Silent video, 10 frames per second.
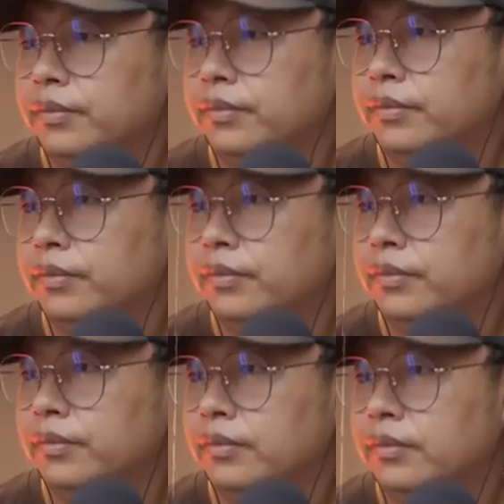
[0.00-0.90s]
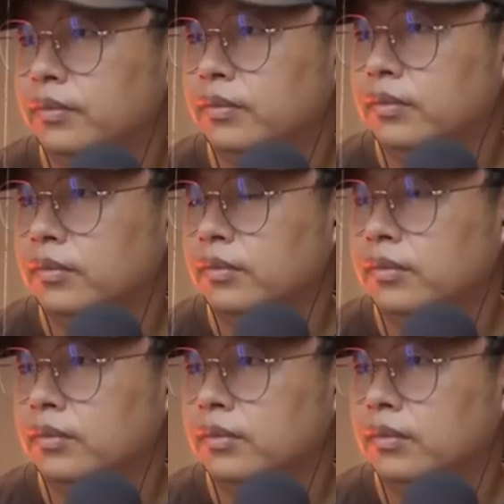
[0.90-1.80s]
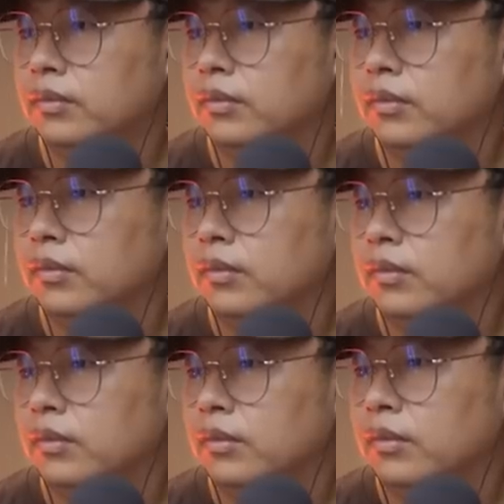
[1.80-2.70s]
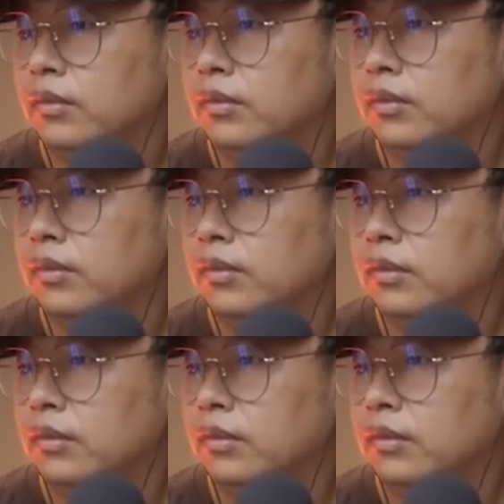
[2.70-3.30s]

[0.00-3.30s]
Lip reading: [no speech]